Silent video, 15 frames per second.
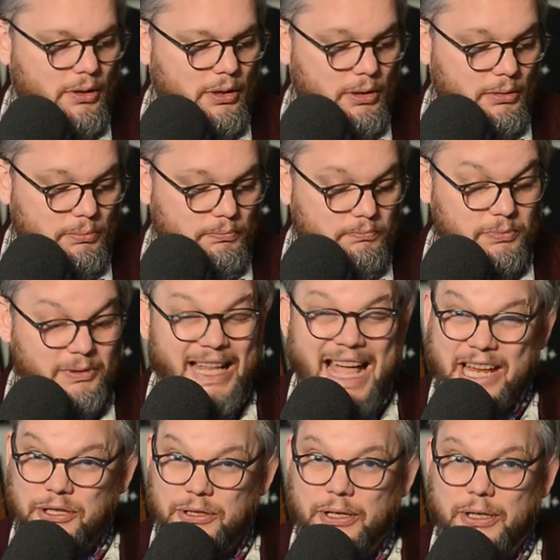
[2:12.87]
or
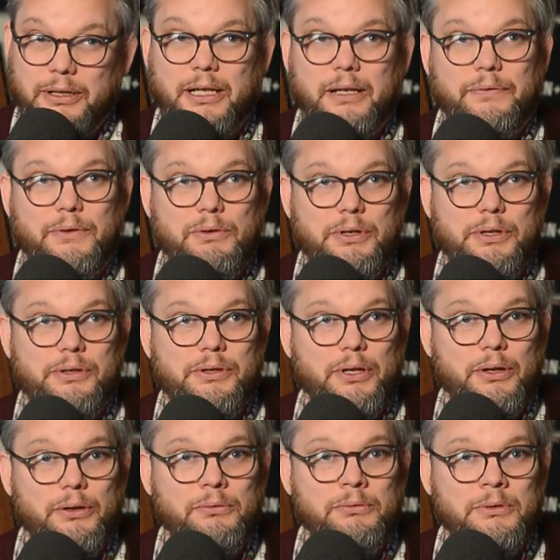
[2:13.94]
last year, not a few years
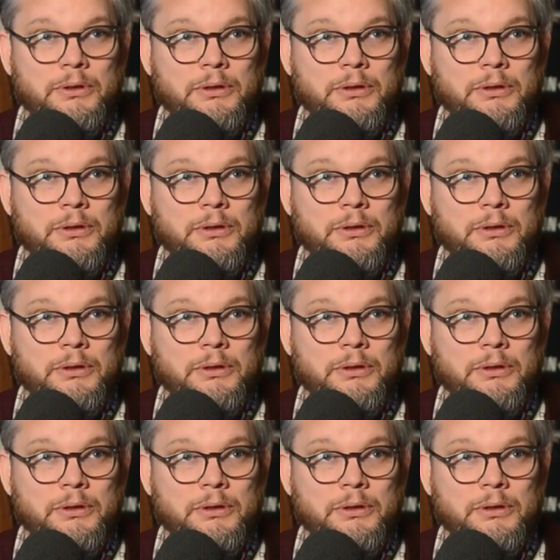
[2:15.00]
ago.